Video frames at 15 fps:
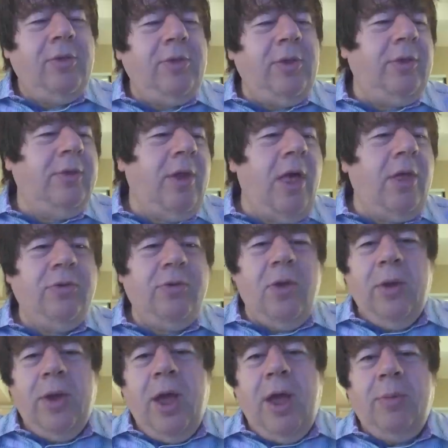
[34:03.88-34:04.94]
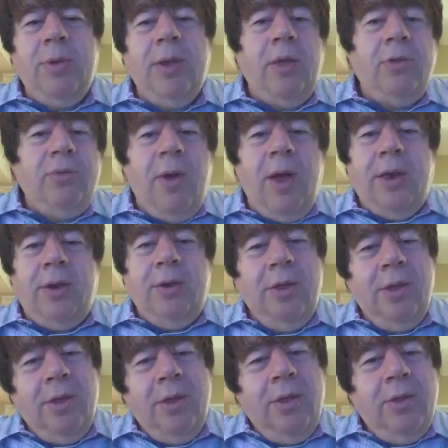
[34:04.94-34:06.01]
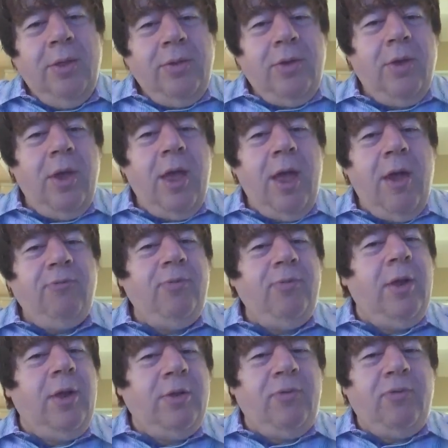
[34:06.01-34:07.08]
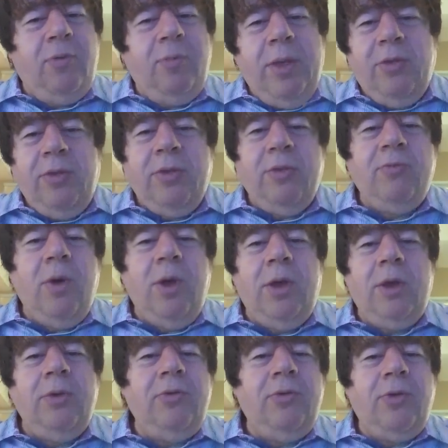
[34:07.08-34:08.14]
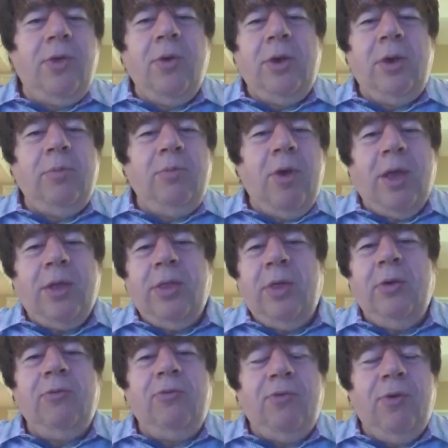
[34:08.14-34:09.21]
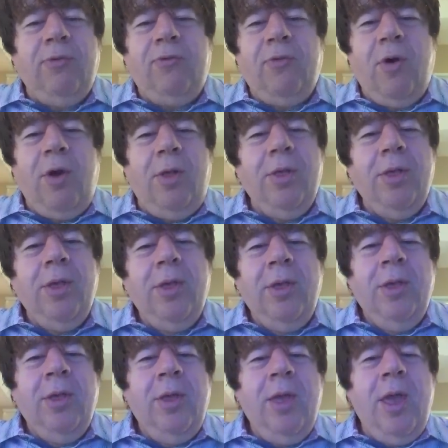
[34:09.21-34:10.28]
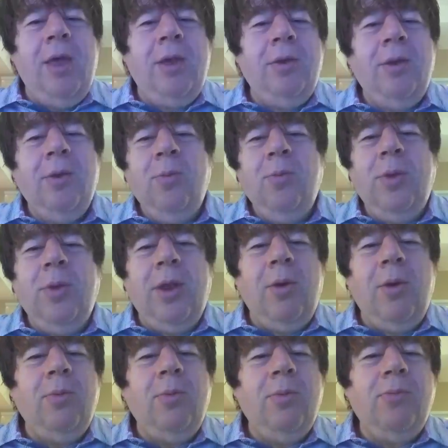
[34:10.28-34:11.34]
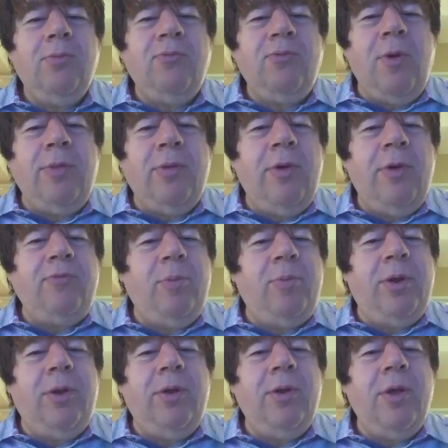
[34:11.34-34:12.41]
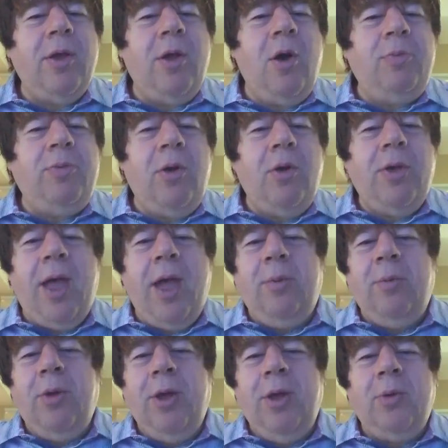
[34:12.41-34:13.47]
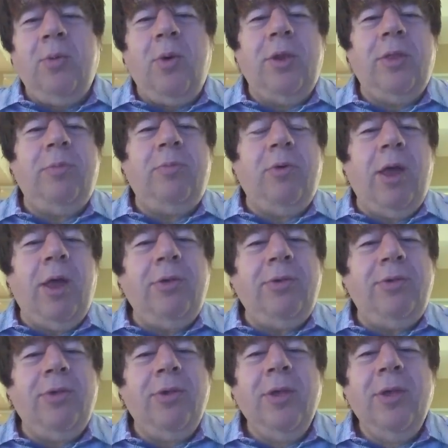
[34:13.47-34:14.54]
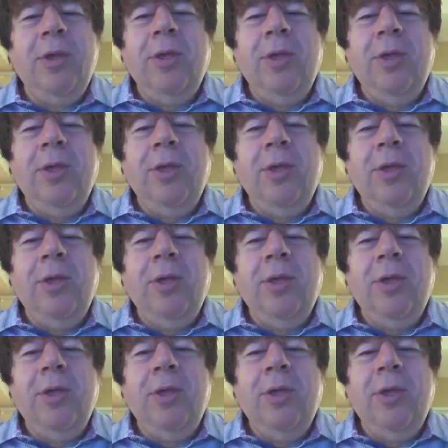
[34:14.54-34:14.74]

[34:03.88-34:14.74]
So let's say the dollar's going up. Against what? So you have, you know, different pieces of wood and stone and brick that are in free fall. And, you know, if you put a GoPro camera on one of the bricks,